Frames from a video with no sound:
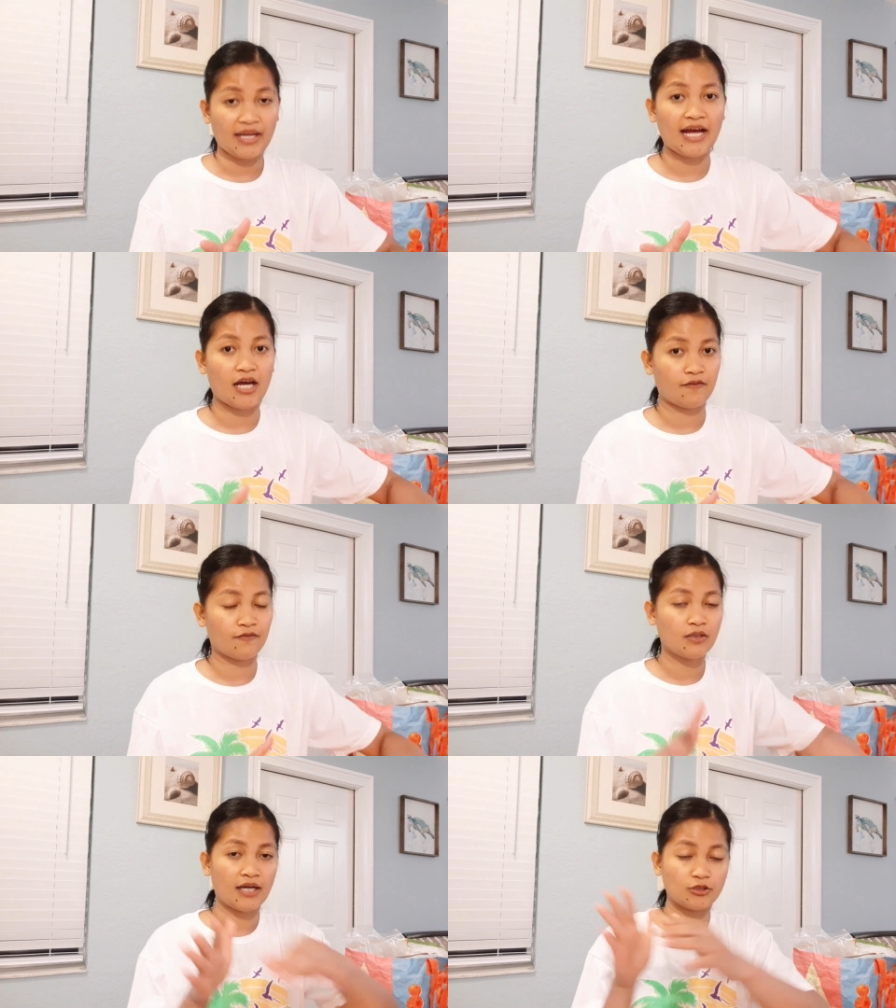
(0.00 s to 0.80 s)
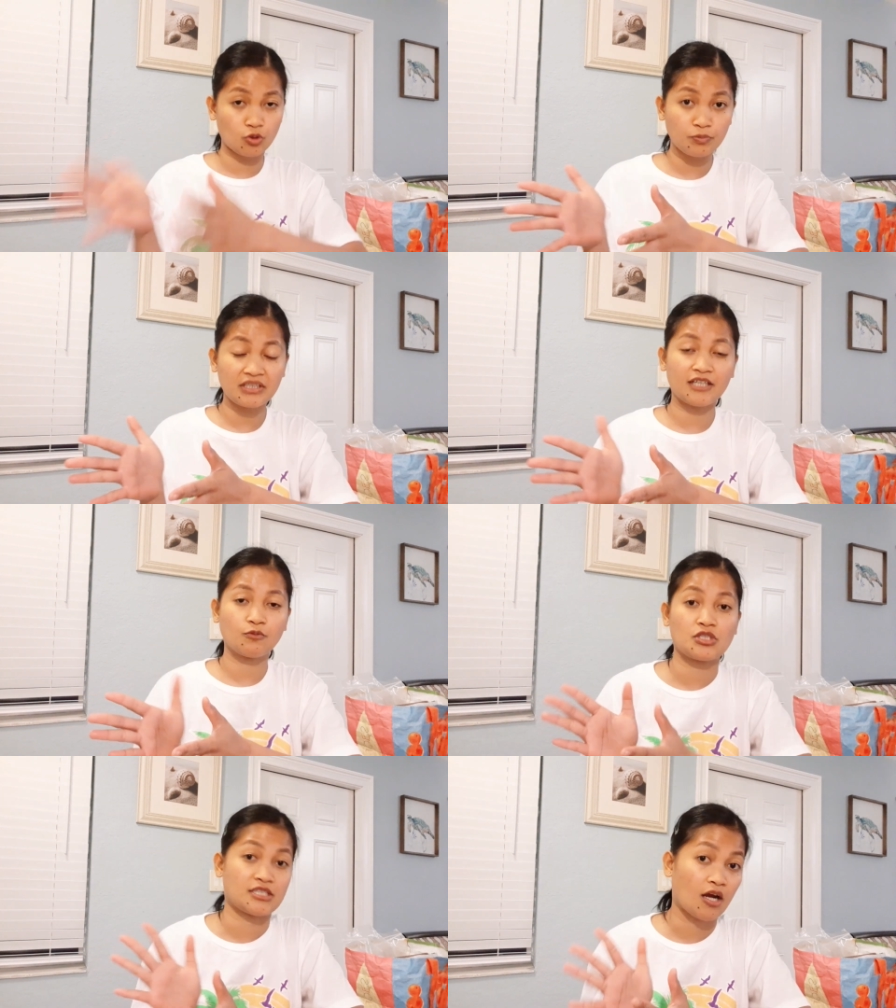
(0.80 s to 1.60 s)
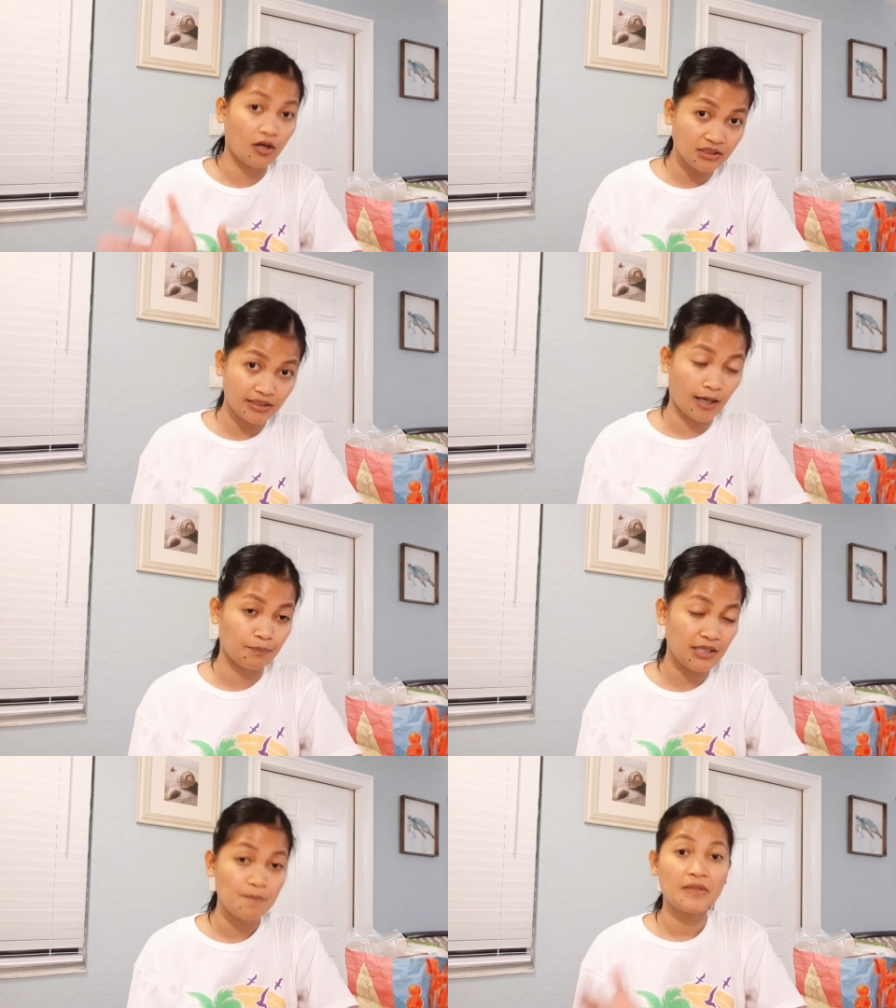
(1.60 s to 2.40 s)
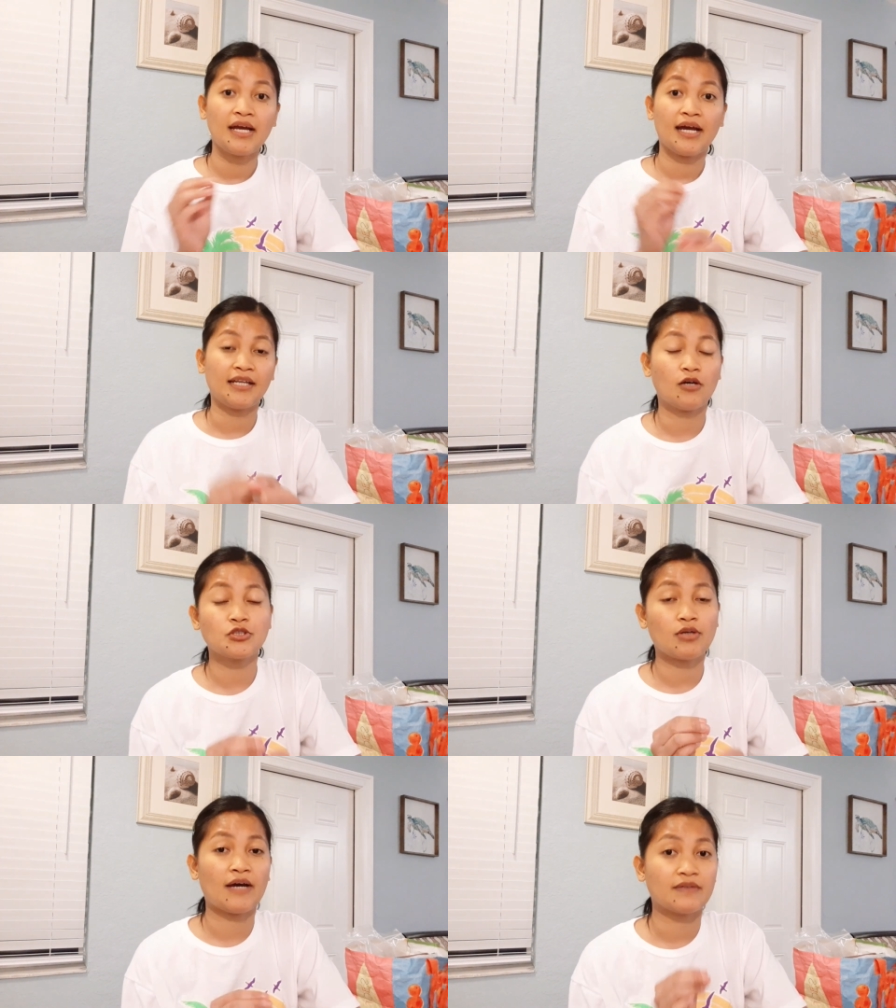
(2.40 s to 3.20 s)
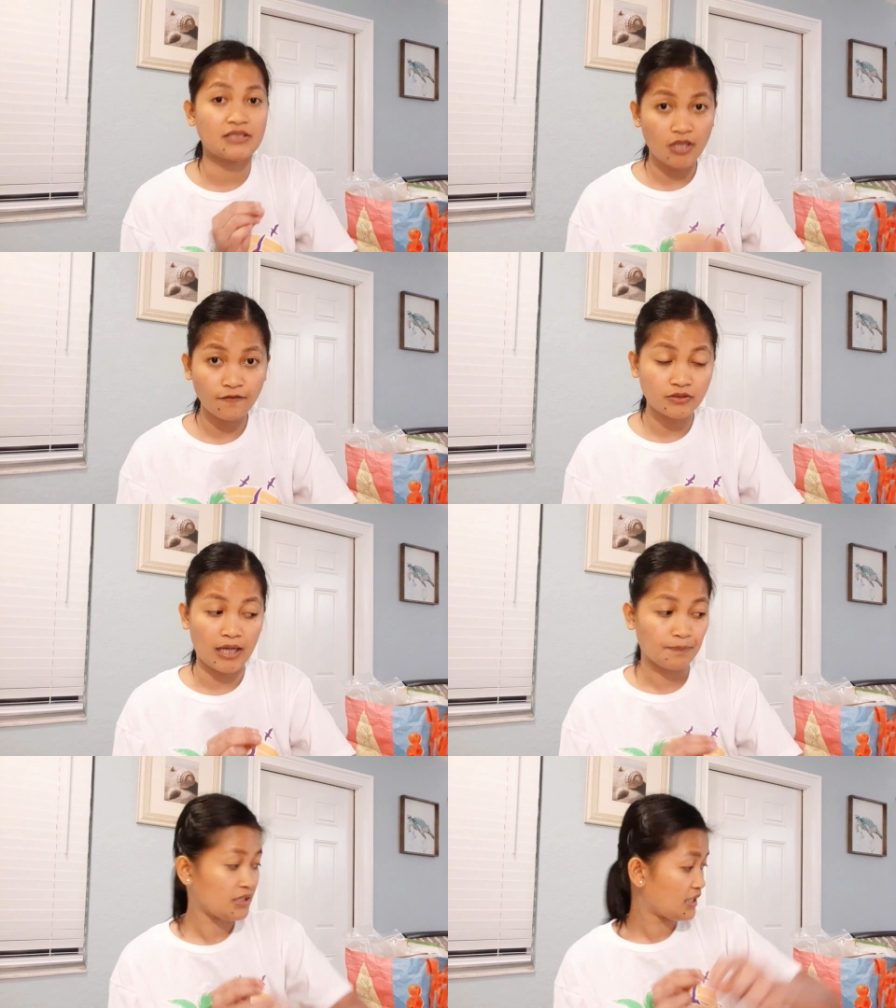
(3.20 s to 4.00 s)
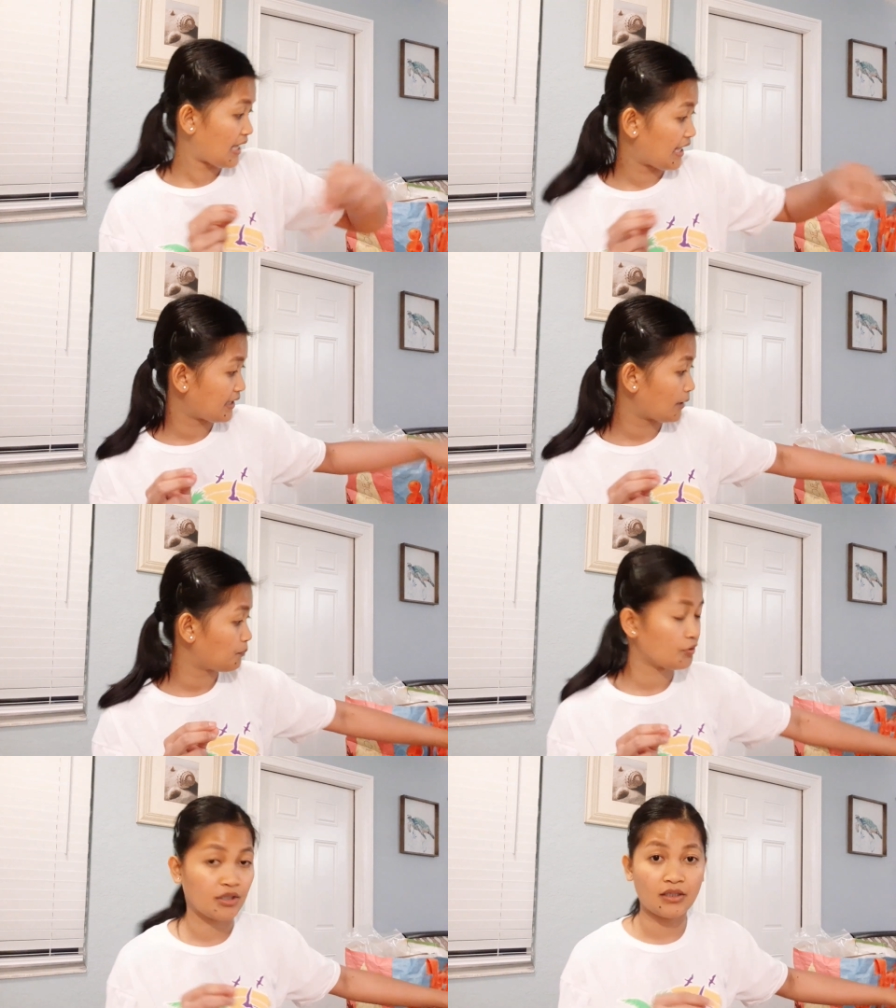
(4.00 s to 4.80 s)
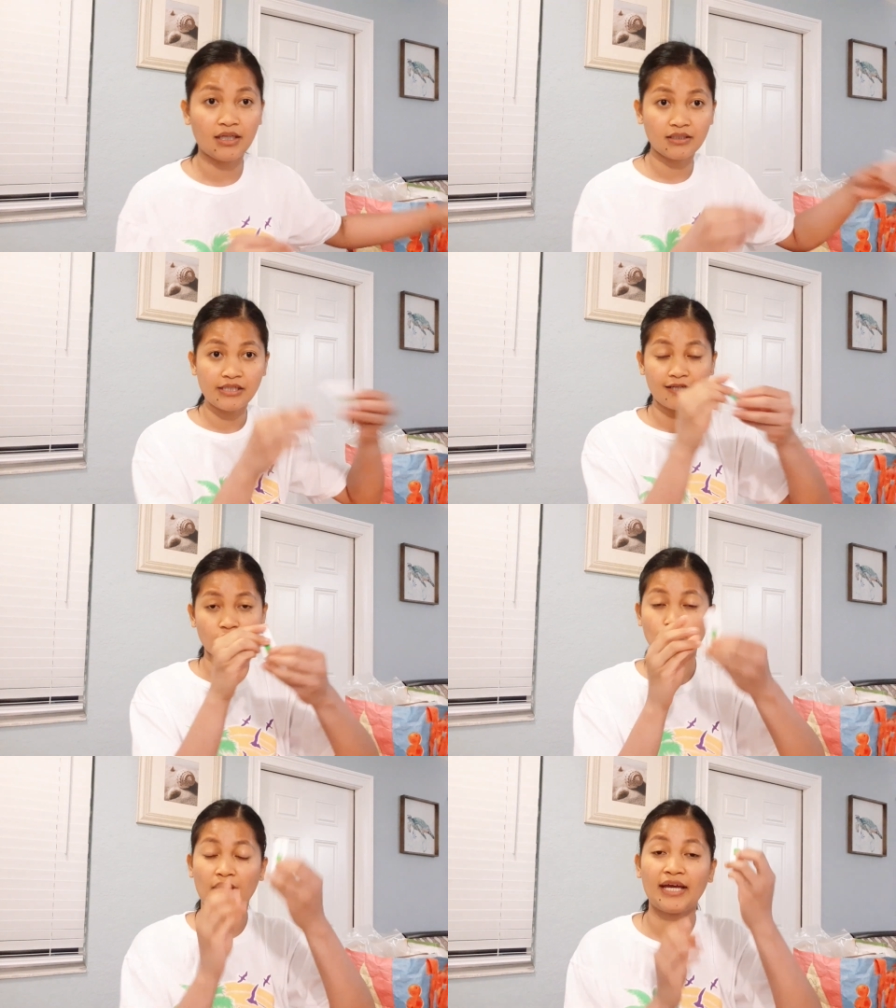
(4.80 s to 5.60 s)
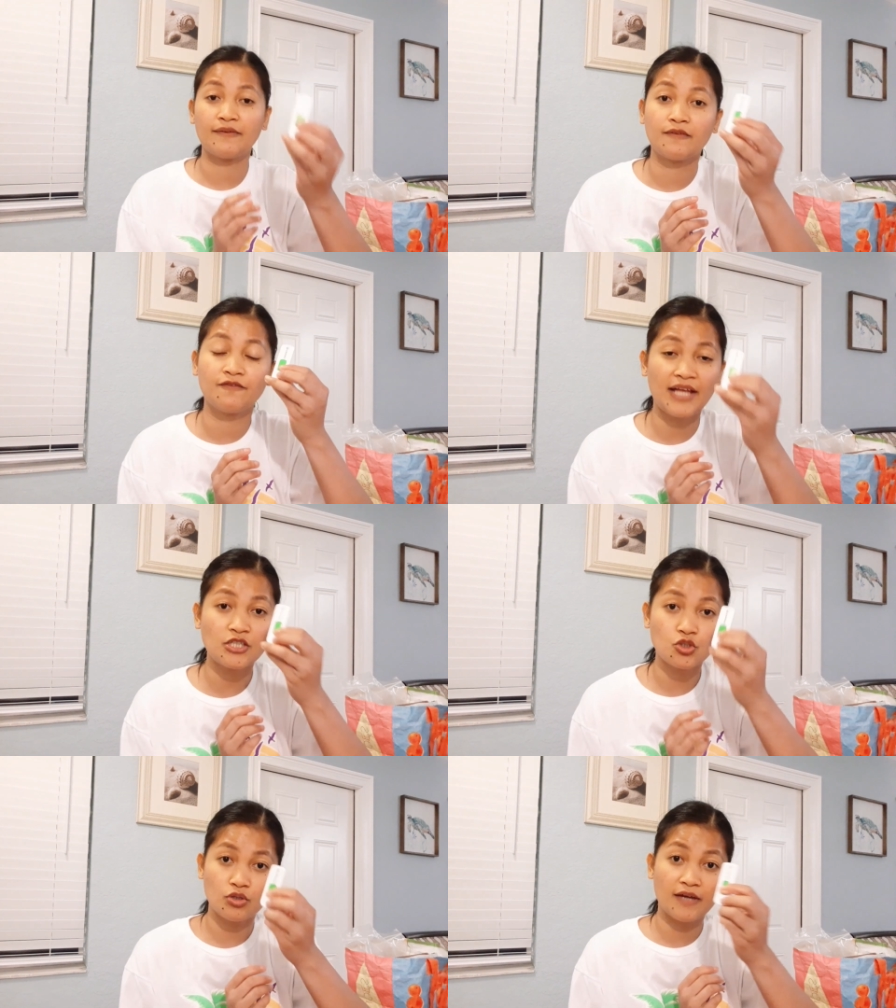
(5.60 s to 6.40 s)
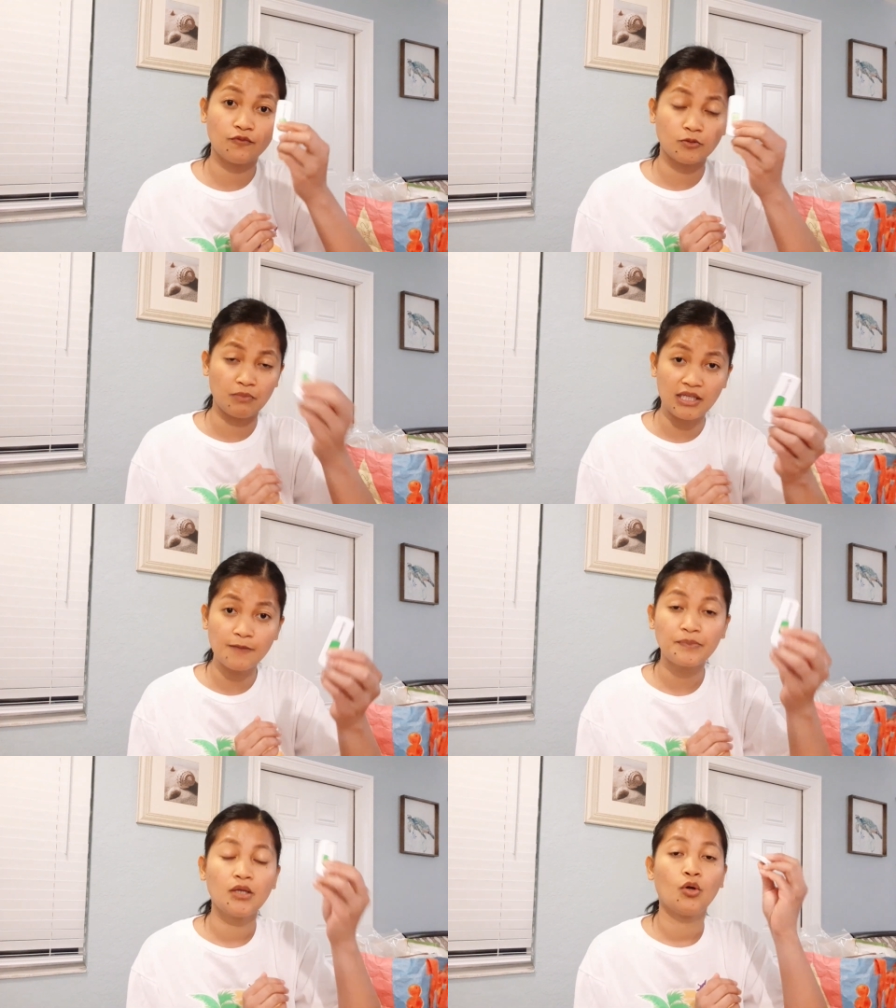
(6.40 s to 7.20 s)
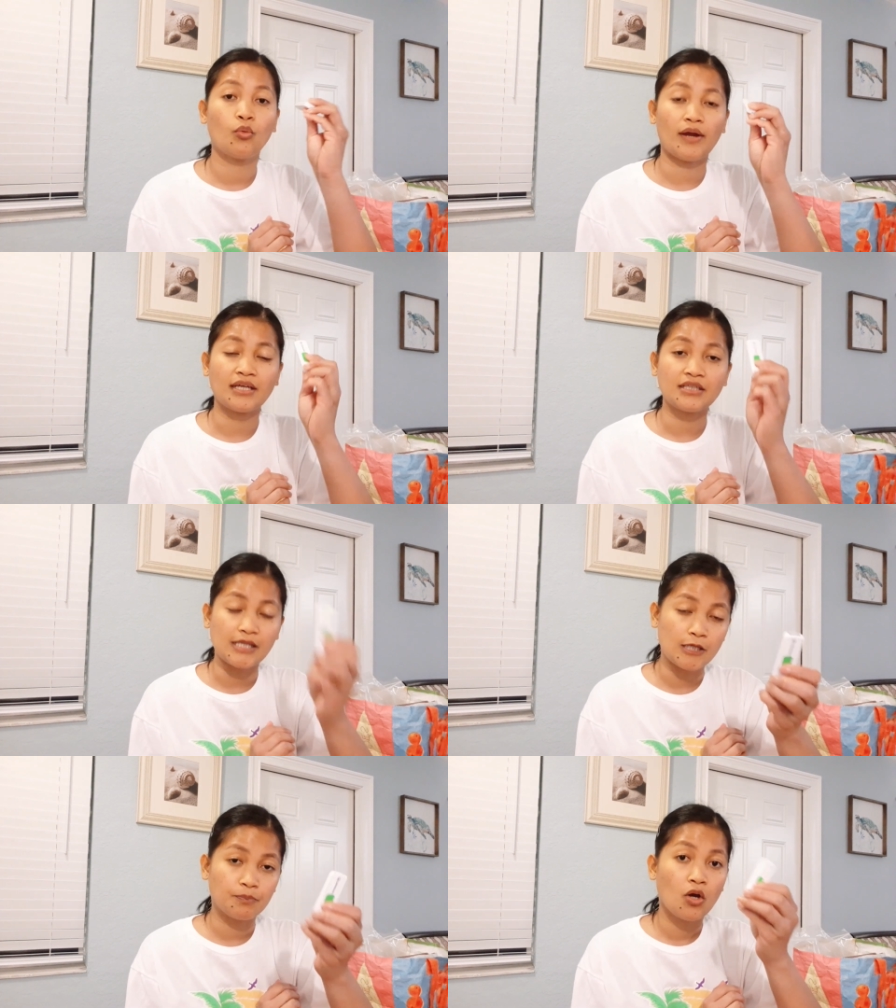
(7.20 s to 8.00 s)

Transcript: I have a duplicate, which is a hard copy, and I also have a soft copy, and I put it in here. So I have a flash drive with me where I keep